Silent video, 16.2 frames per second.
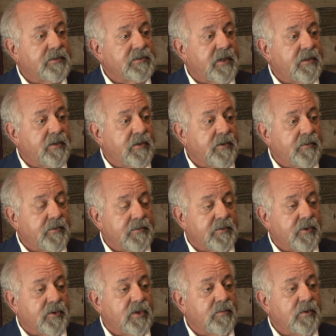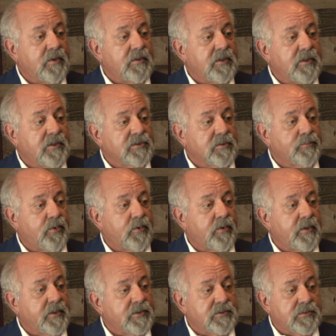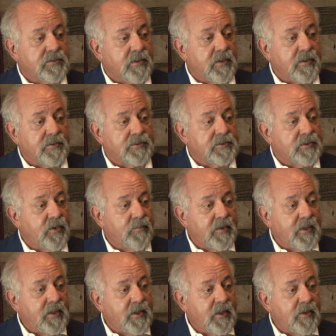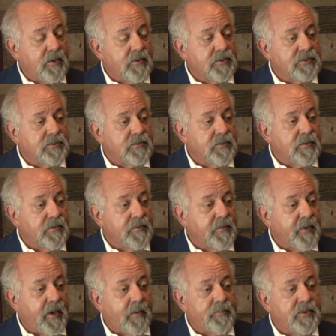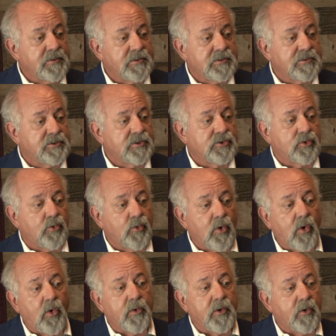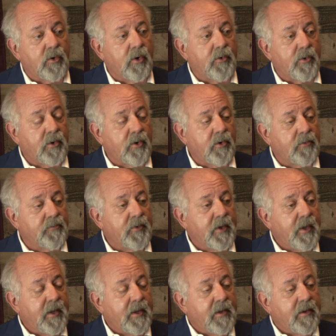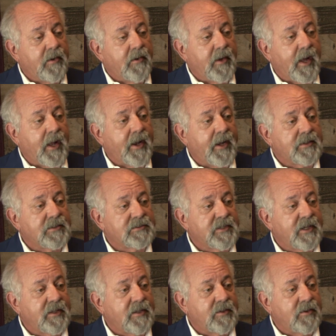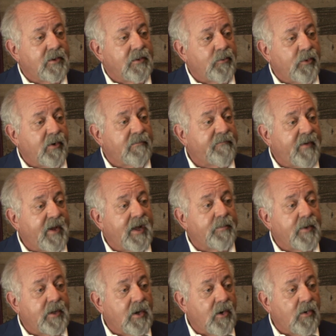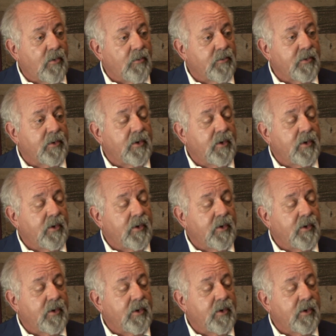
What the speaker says: the community has supported us so many years. And our business has just grown and grown and grown. I like to say that, we're family owned